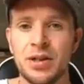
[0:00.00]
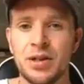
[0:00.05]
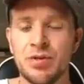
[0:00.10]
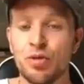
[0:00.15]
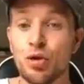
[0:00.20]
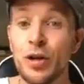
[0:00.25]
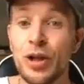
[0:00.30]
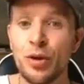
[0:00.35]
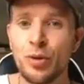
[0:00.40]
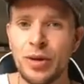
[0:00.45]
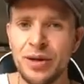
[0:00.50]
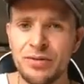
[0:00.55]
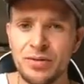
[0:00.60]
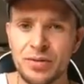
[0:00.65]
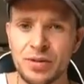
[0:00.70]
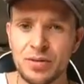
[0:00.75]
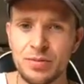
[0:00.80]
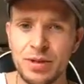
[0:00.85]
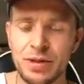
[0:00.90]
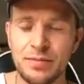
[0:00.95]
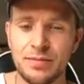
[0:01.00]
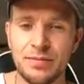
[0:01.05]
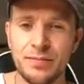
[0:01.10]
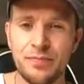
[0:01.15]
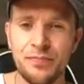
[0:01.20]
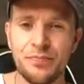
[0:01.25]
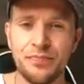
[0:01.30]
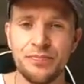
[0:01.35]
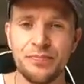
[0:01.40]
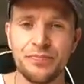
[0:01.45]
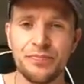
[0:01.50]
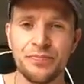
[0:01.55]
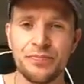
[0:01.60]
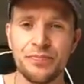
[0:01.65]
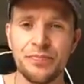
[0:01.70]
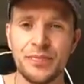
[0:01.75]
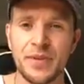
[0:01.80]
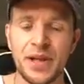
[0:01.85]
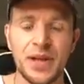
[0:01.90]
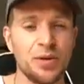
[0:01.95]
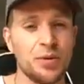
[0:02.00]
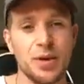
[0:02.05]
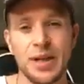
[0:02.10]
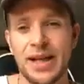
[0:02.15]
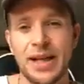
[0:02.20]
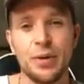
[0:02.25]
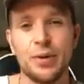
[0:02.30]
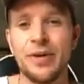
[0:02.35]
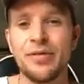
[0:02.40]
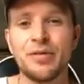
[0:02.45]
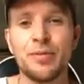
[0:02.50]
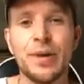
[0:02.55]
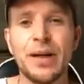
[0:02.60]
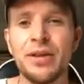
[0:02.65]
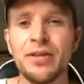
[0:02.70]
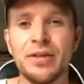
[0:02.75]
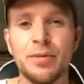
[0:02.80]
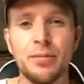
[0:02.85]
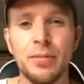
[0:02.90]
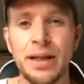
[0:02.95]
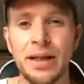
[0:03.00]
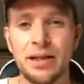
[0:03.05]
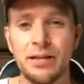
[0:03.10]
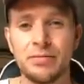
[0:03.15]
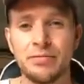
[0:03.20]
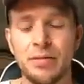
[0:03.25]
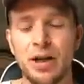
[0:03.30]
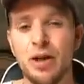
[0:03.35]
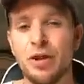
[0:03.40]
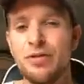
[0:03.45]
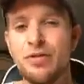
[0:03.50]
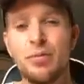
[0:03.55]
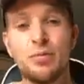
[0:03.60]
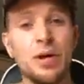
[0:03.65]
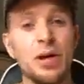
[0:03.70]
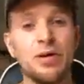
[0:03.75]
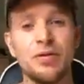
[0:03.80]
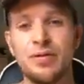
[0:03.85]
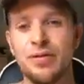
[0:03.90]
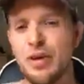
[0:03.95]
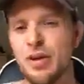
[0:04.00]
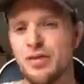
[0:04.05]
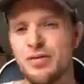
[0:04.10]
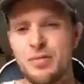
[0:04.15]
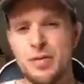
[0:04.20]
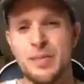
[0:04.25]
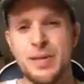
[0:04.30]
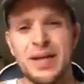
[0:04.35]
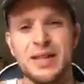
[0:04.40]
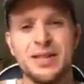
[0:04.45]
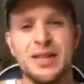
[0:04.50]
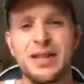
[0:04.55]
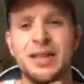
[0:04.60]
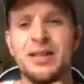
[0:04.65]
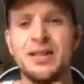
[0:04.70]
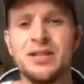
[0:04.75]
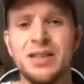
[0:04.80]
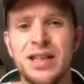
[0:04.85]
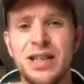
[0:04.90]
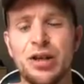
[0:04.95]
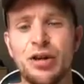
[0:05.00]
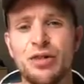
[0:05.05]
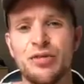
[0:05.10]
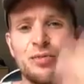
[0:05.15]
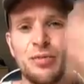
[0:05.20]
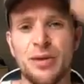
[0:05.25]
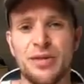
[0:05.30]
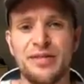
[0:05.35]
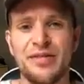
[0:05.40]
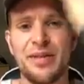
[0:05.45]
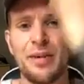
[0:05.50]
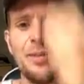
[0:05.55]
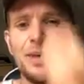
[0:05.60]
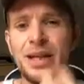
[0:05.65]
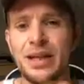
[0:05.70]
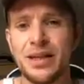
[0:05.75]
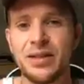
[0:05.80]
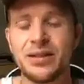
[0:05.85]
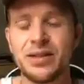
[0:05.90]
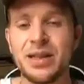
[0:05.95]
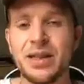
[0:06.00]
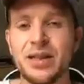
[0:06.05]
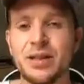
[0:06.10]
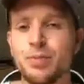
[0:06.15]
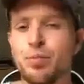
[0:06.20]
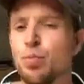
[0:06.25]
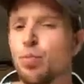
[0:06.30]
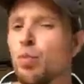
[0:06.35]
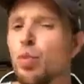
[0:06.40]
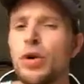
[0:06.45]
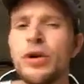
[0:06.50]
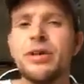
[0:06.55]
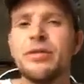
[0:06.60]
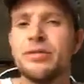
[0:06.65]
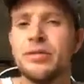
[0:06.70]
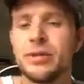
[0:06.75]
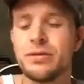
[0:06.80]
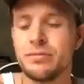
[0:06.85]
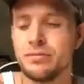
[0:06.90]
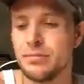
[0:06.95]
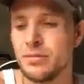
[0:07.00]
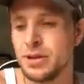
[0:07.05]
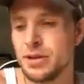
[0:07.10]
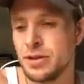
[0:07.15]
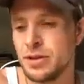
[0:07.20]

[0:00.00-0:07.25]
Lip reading: they're running away from something. I don't want to get away from anything, me. I love them both. I love my masculinity and I love my femininity. It's wonderful.